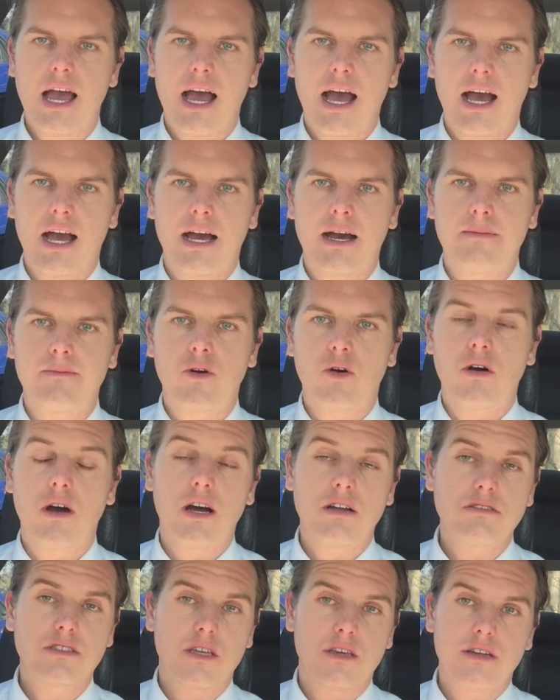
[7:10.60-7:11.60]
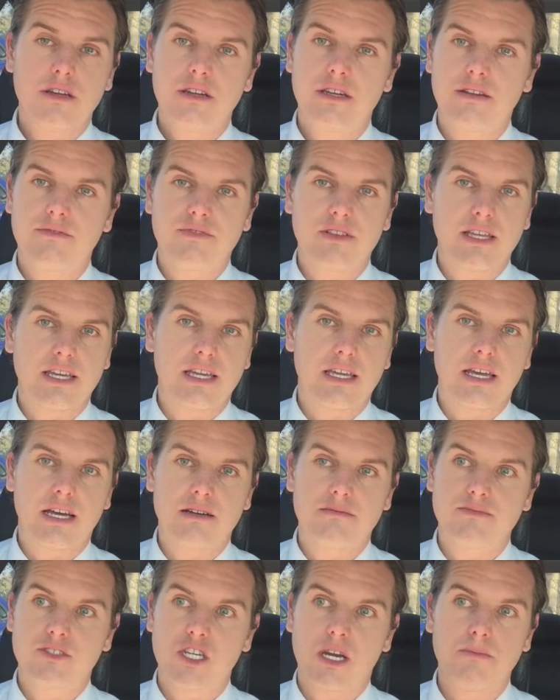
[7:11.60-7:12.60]
Or alternatively,
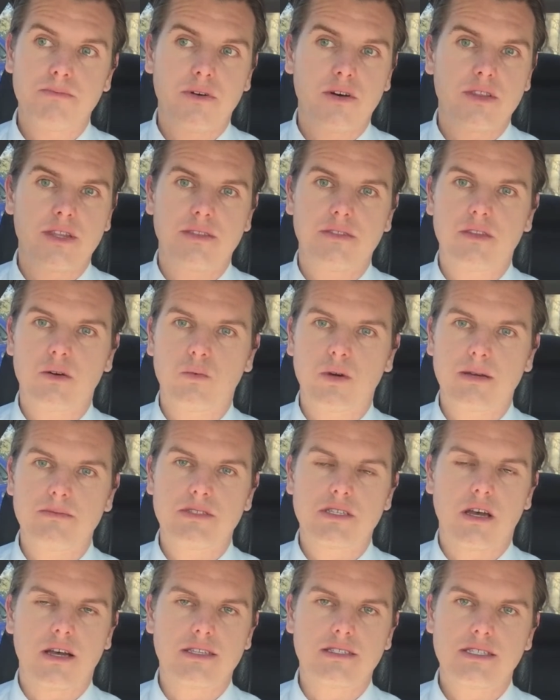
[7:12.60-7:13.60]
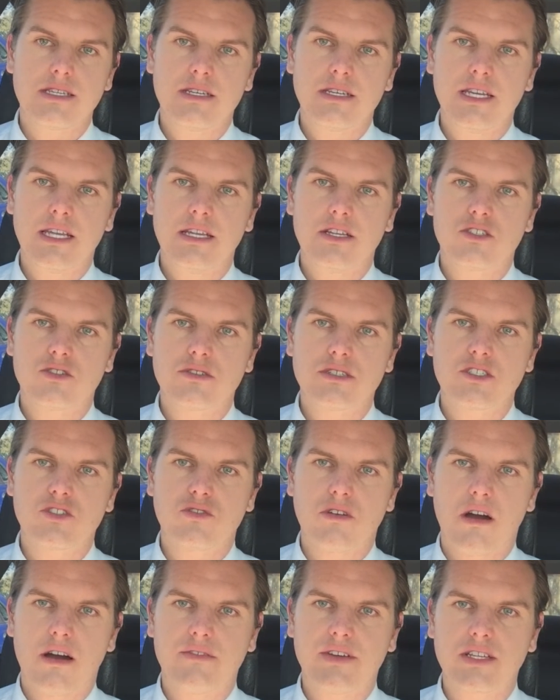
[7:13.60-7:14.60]
jump on the website
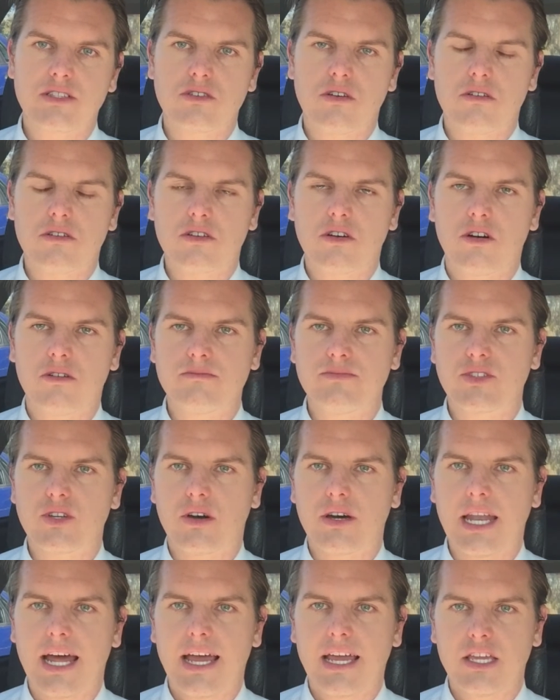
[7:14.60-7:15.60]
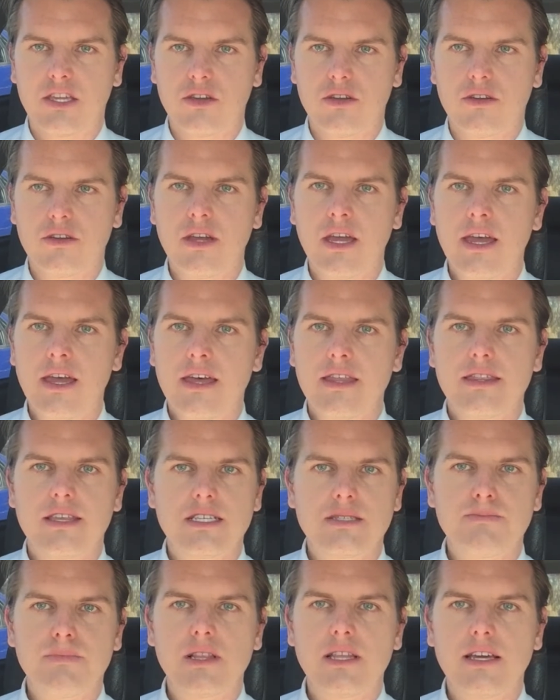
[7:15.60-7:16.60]
sydneydrinkdriving.com.au.
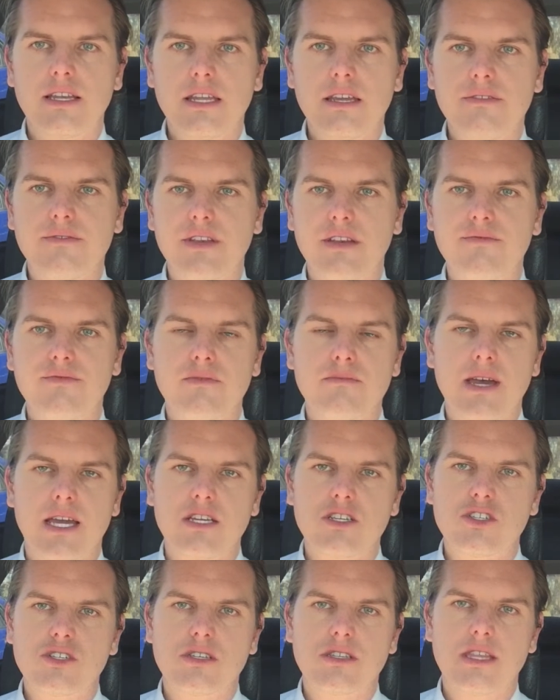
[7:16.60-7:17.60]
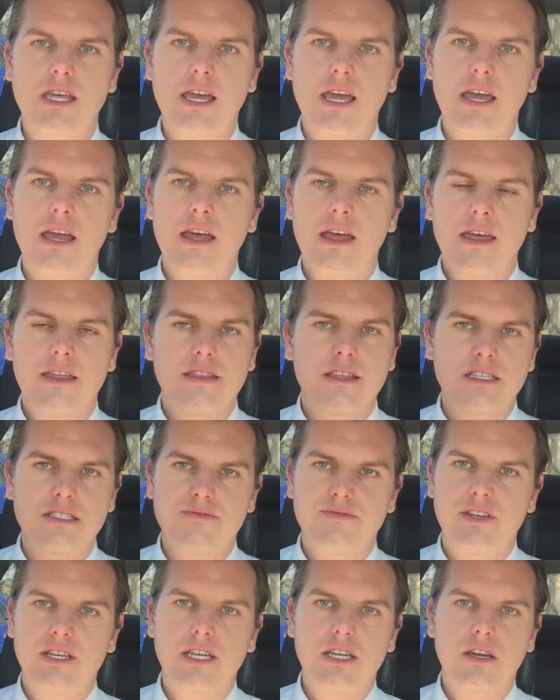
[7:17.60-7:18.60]
There's plenty of information there.
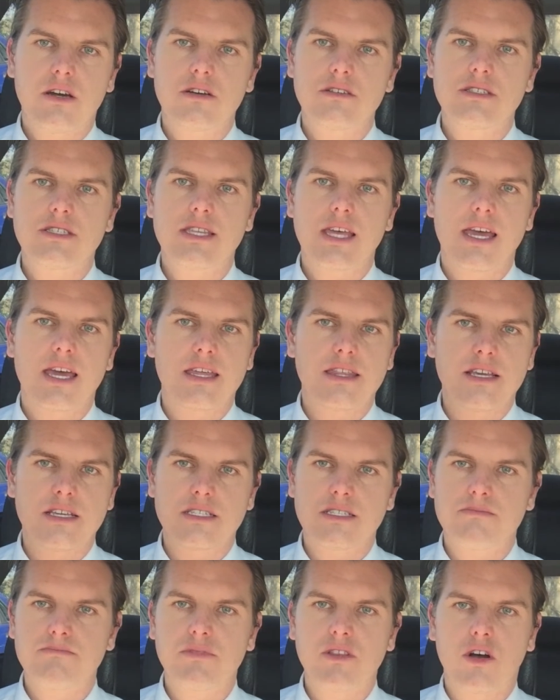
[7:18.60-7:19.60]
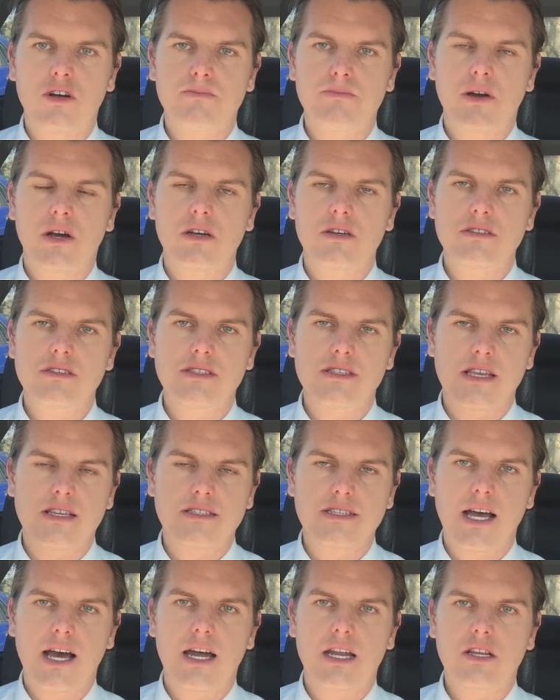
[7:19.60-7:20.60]
There's videos there, there's blog posts,
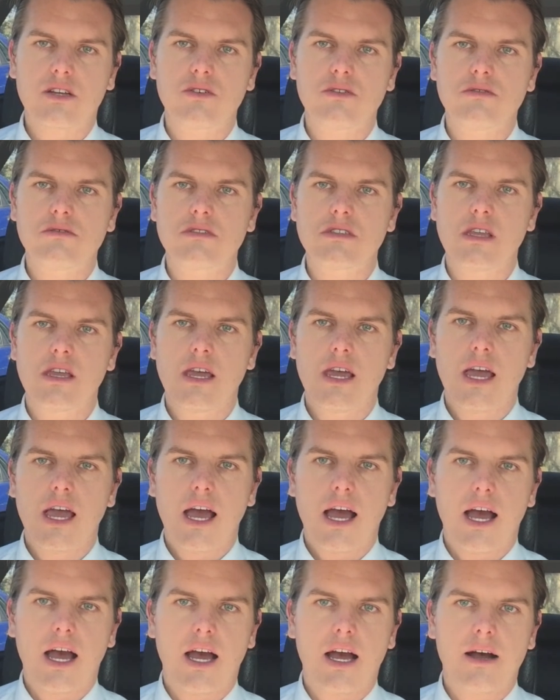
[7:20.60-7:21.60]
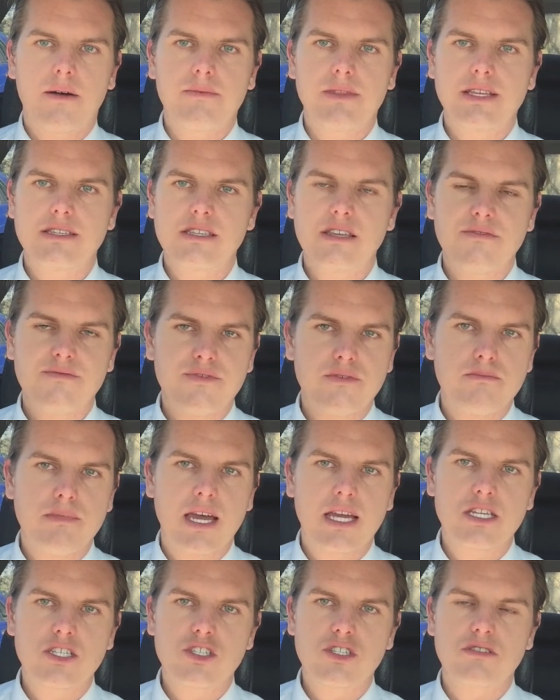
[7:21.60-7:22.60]
there's articles, there's
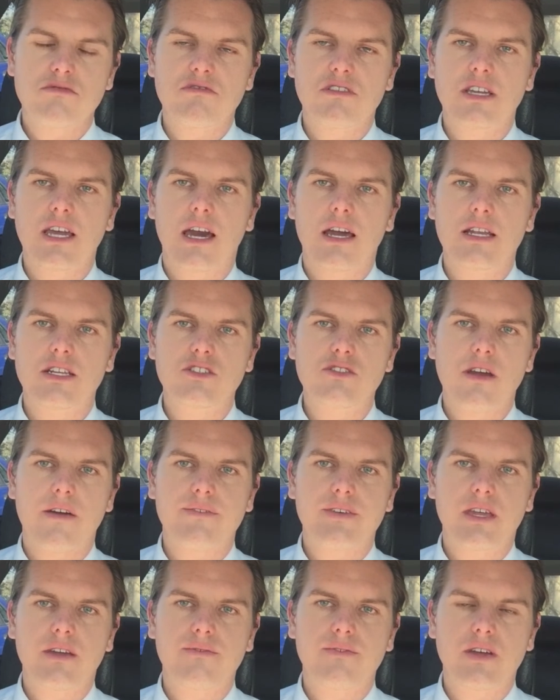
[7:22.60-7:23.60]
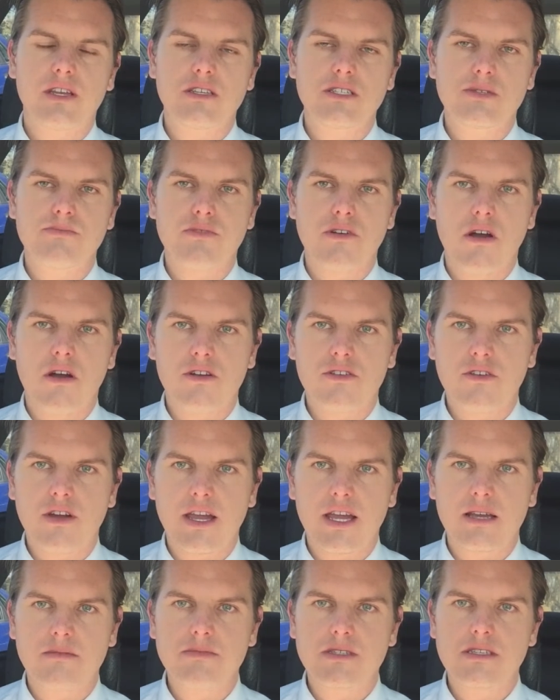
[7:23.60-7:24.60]
information regarding traffic offenders
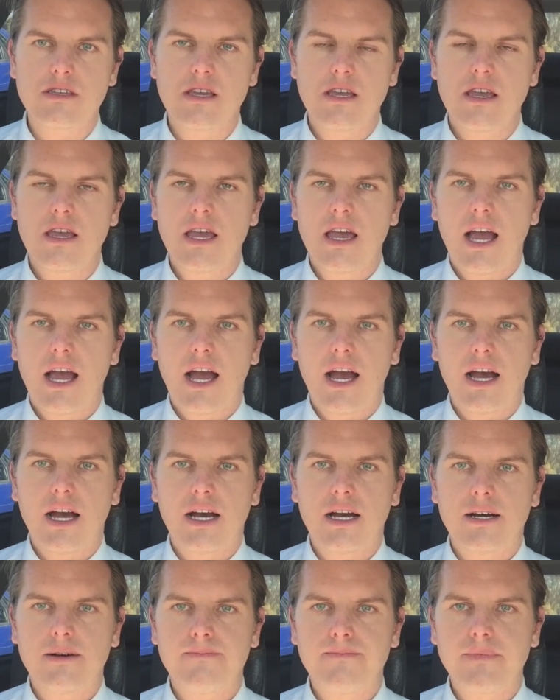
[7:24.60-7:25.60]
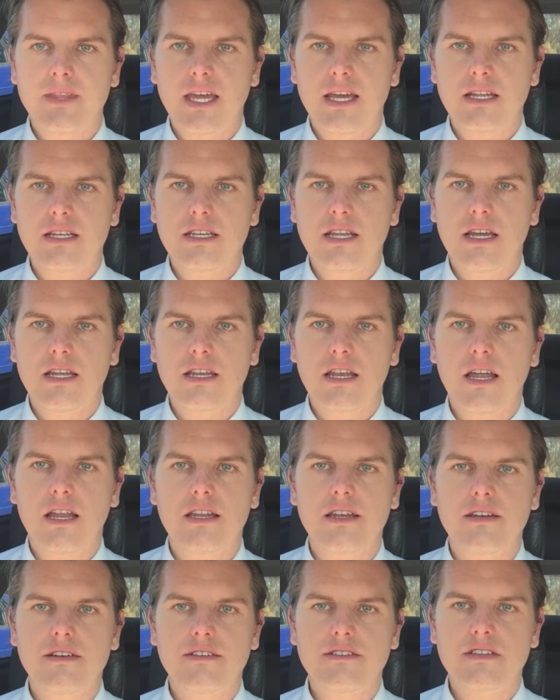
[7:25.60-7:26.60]
programs,
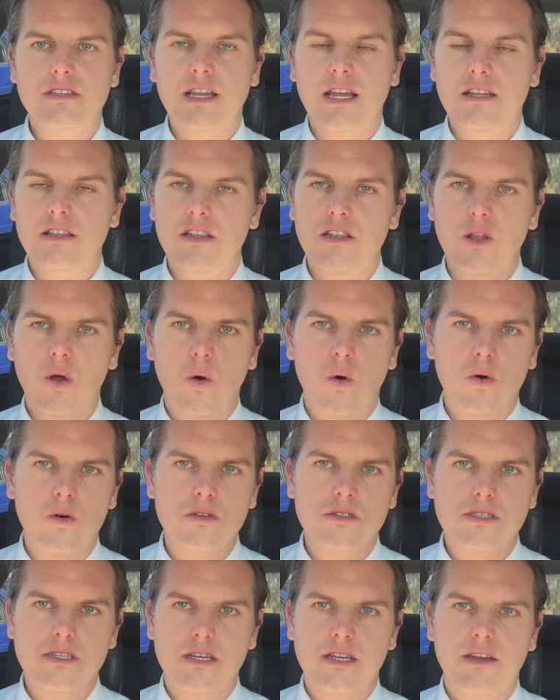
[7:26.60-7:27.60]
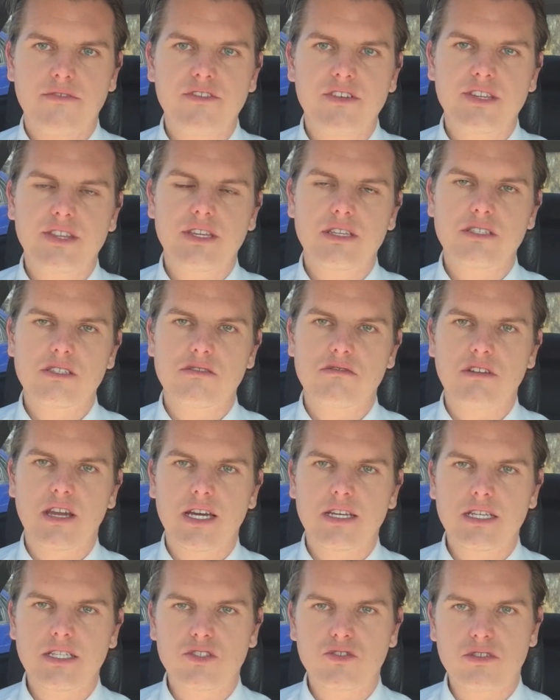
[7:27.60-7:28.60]
and laws and everything
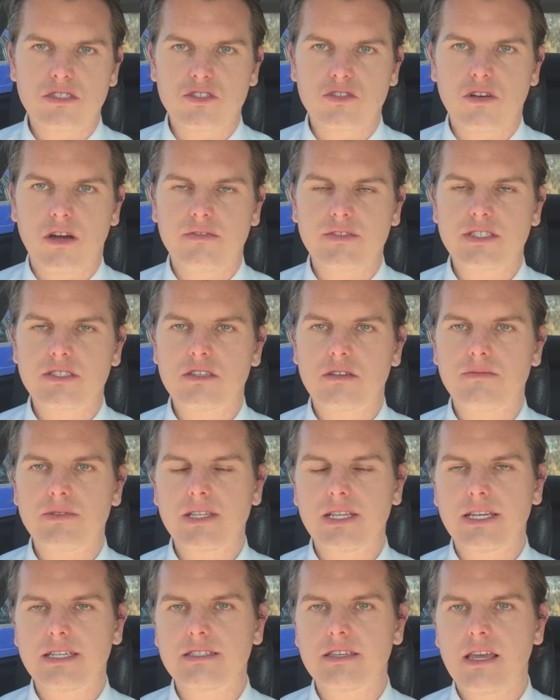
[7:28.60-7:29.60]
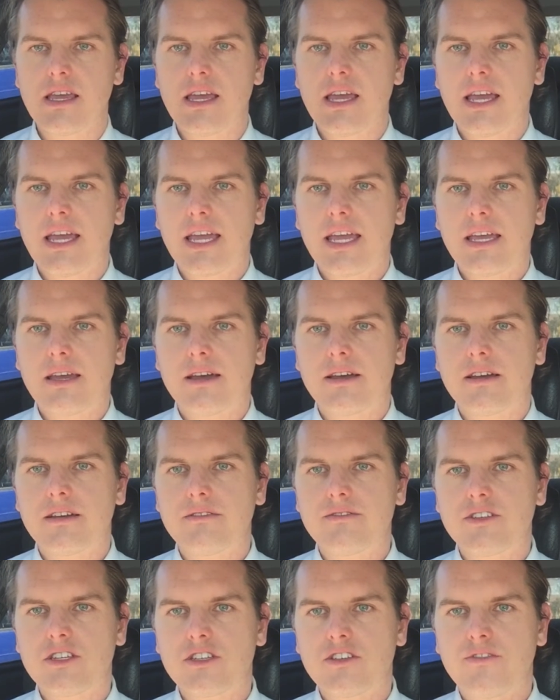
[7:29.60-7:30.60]
surrounding drink driving. So please,
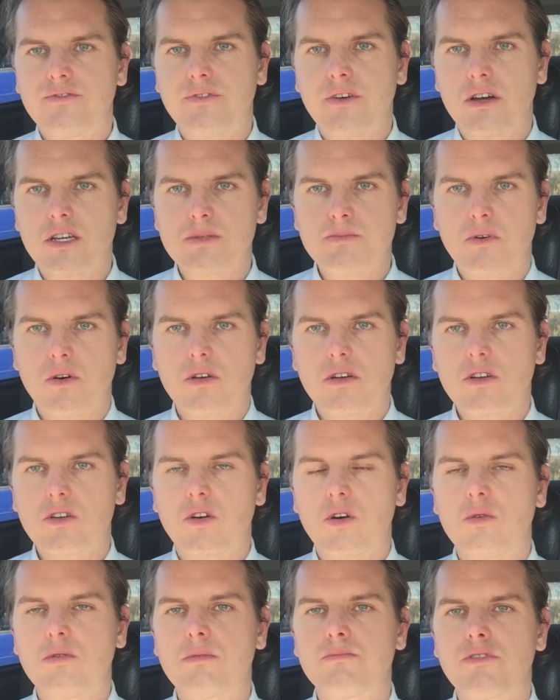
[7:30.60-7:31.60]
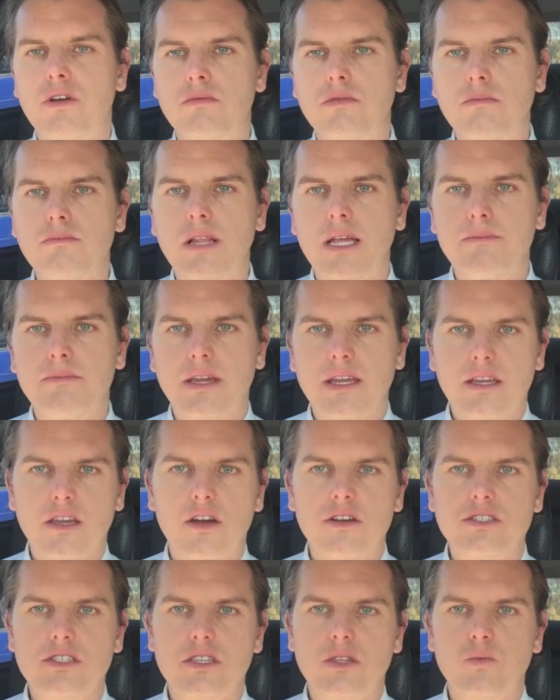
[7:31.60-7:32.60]
your first port of call would probably be
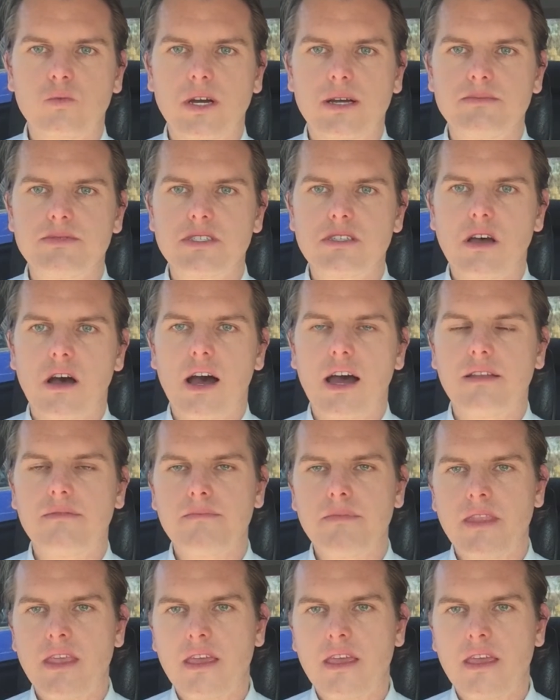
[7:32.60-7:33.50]
go to the website,